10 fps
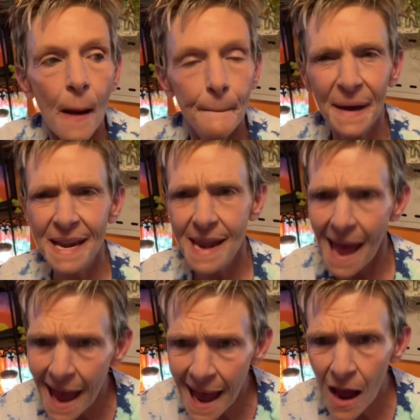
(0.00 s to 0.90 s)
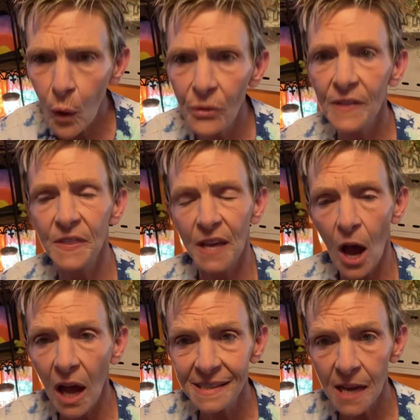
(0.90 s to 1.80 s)
But now that the
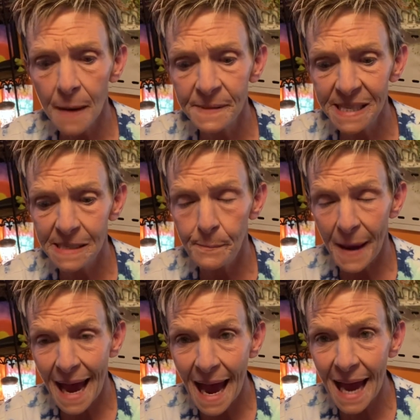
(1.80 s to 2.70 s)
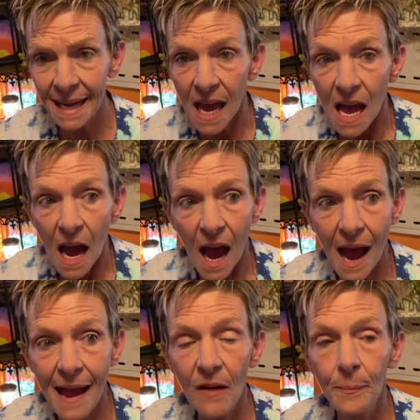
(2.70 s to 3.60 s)
autopsy's back, I
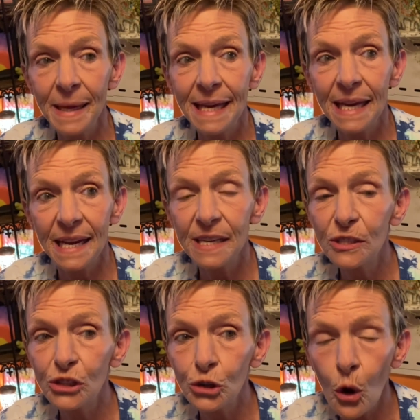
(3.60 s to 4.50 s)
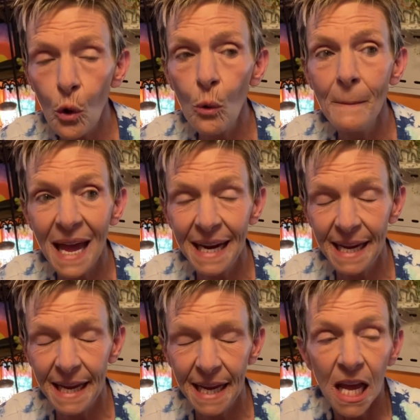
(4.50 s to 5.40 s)
have been getting so
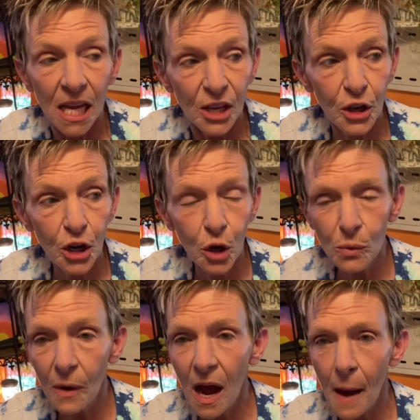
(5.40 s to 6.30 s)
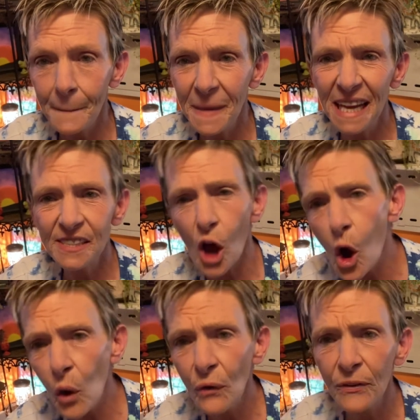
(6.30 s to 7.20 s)
many, you know, it's
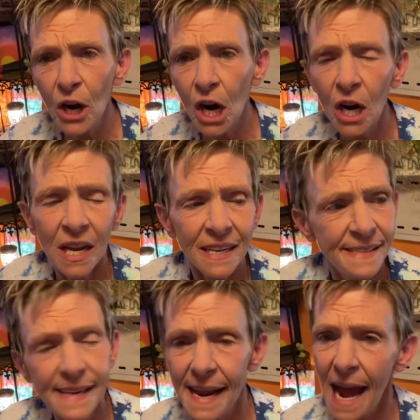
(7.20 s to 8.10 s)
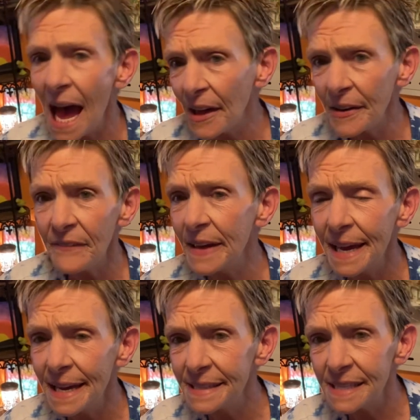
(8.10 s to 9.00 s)
over, stay out of
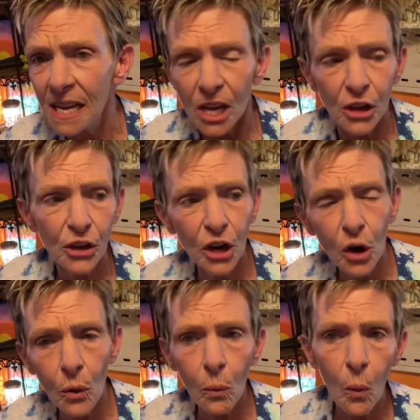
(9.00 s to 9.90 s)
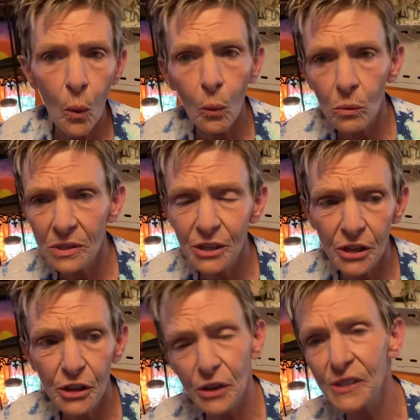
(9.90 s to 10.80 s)
it, you know,
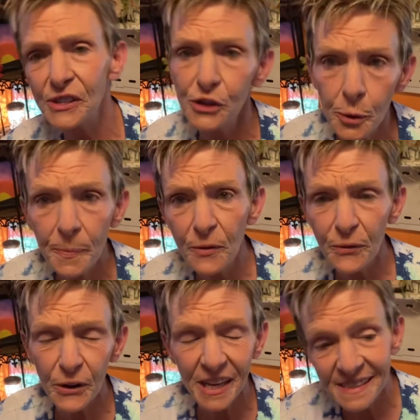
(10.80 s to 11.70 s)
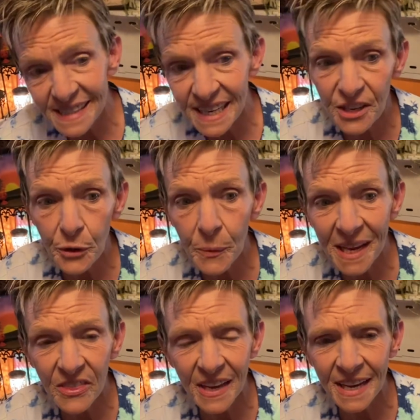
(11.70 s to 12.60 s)
you're stupid for
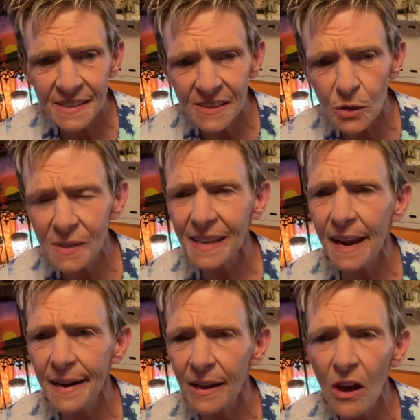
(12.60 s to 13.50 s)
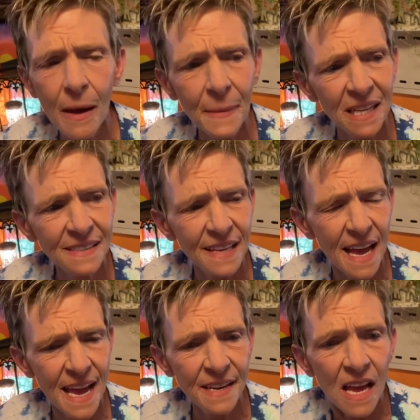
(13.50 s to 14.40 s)
continuing this, those kind of comments.
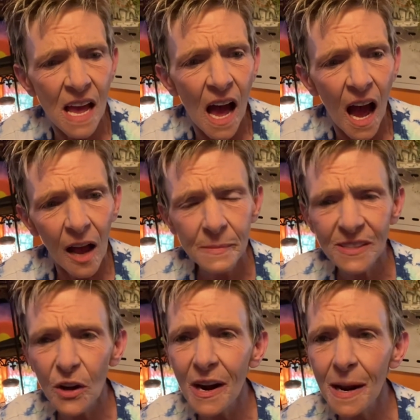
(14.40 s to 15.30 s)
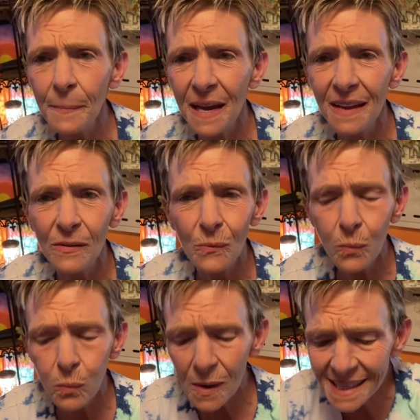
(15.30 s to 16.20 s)
And I'm sorry, but
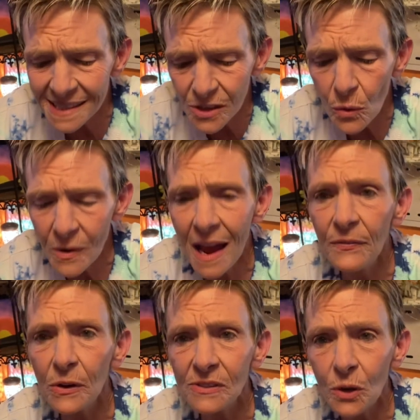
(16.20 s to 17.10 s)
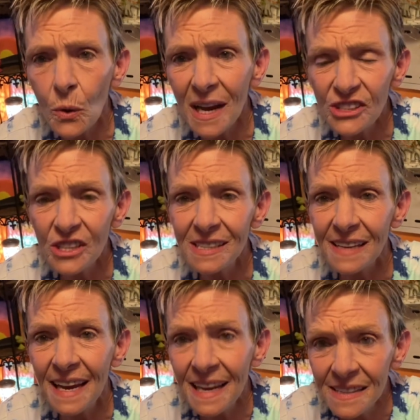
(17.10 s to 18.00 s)
we don't have those questions
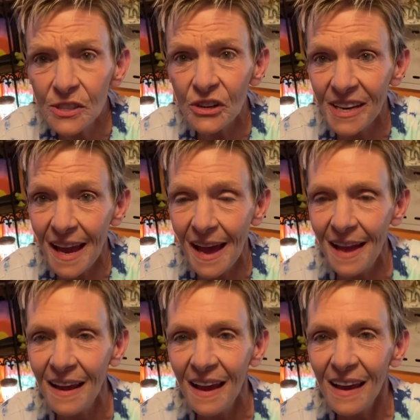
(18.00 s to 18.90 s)
answered yet.